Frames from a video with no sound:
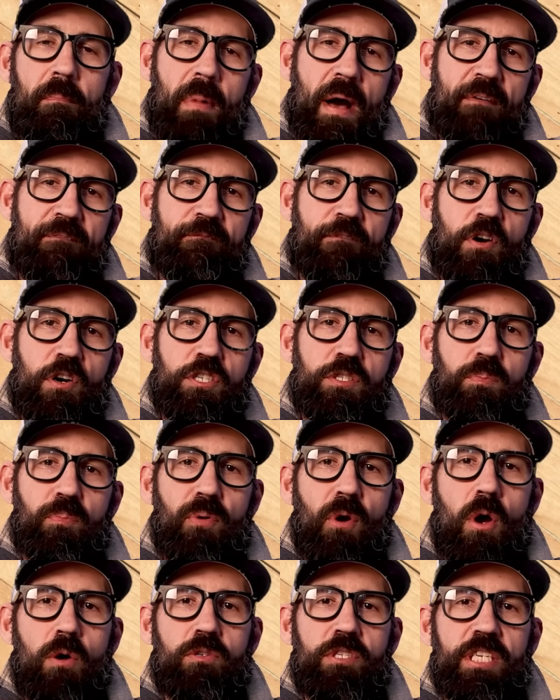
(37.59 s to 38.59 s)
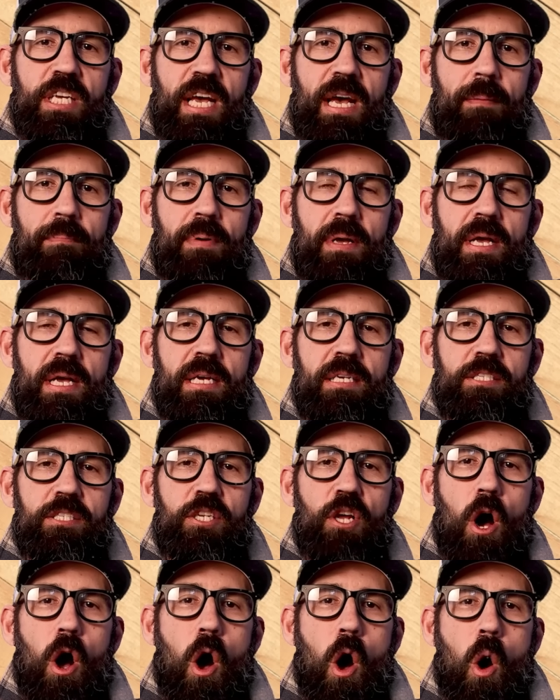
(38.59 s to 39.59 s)
My first pro tip is
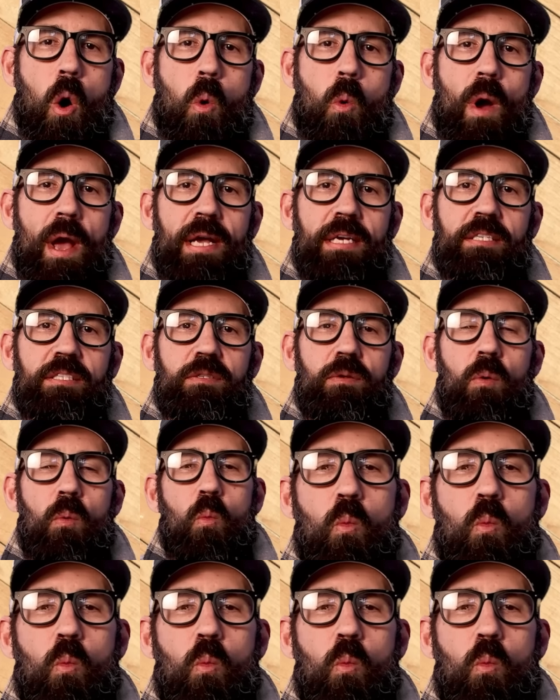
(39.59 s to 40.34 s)
to always,